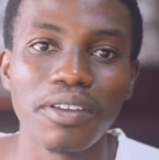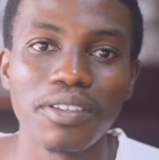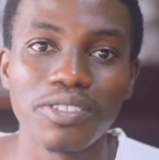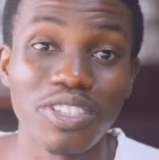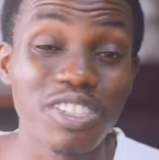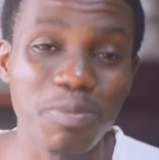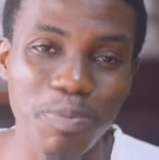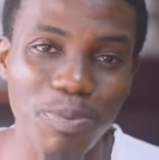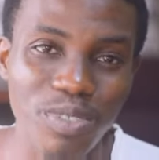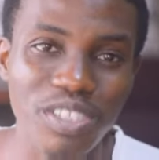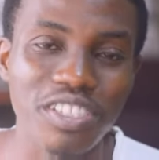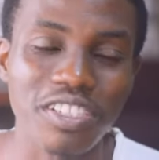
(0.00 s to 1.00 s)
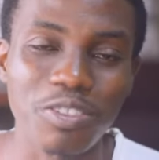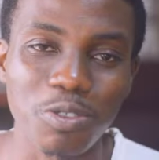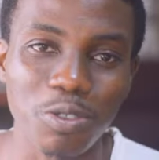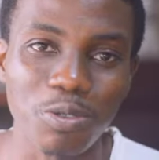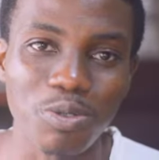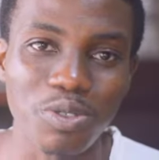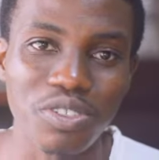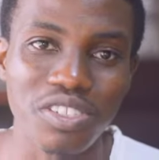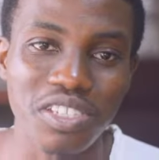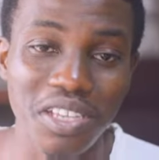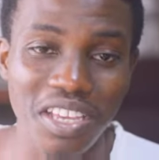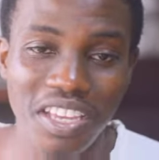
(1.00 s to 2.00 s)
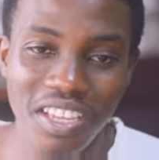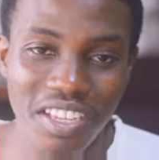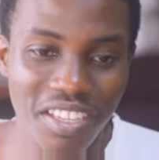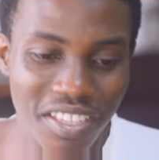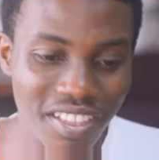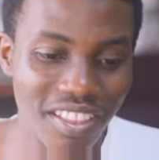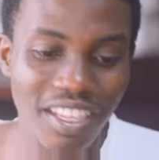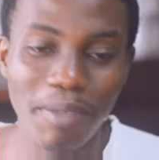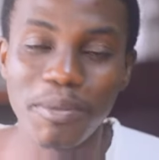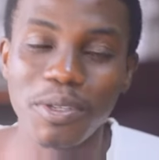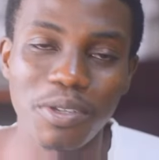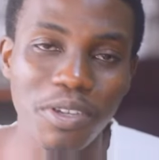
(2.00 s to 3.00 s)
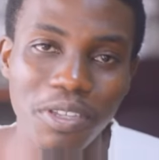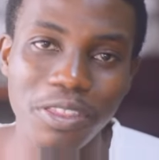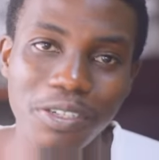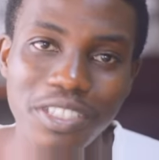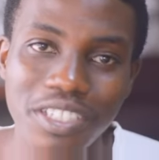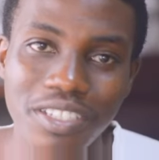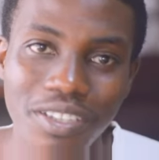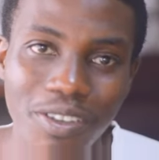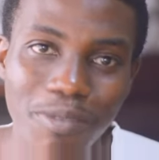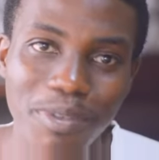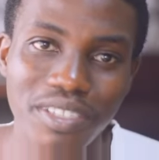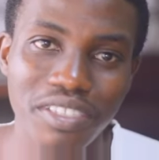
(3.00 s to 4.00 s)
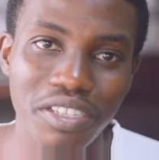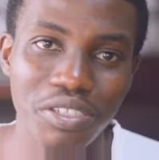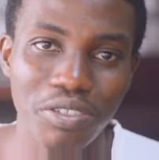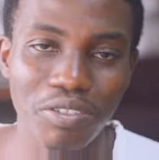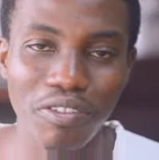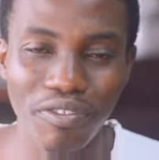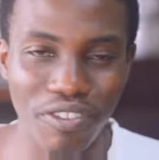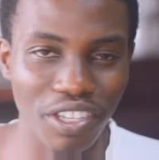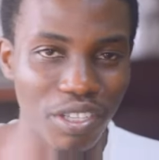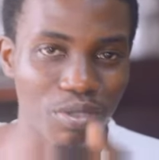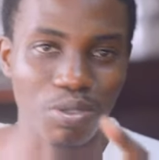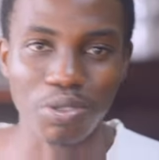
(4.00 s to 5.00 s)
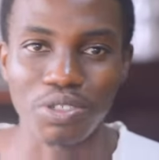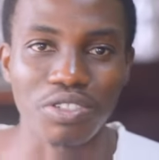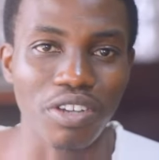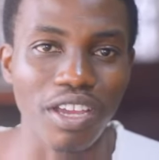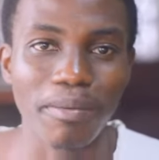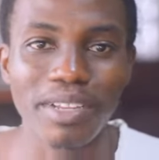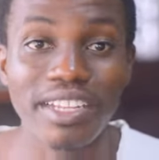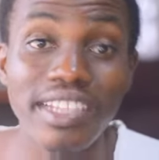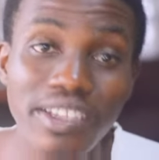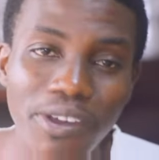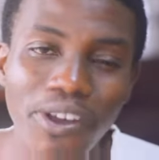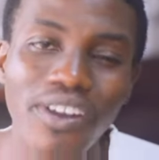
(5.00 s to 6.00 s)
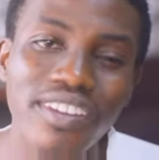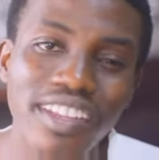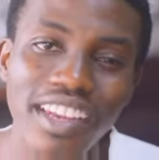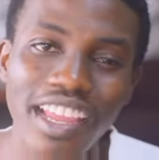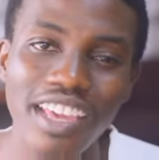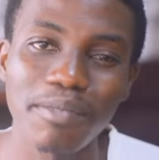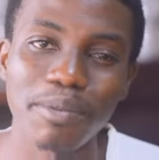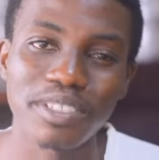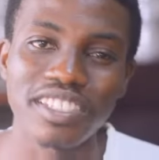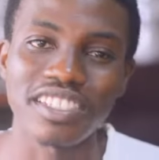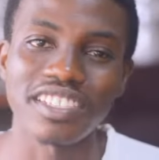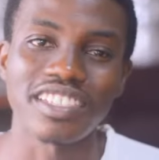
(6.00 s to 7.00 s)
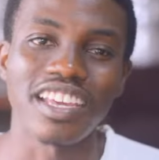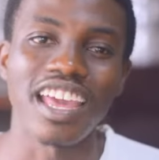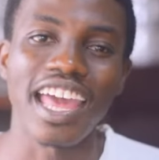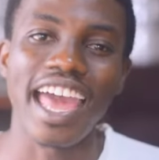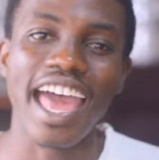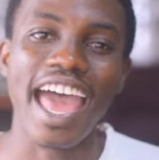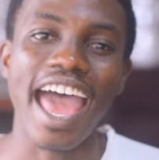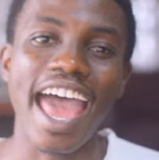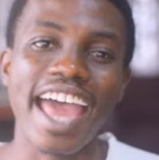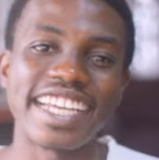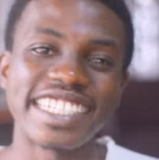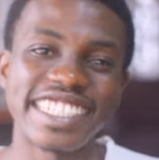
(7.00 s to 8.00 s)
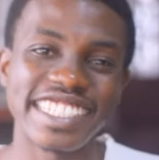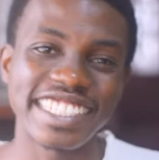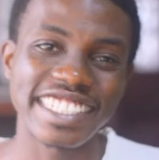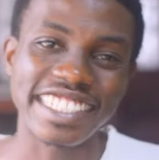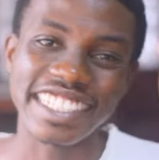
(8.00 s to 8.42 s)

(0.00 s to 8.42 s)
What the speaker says: Just put it into use. Let me know your thoughts in the comment section. Don't forget to subscribe, click on the like button. And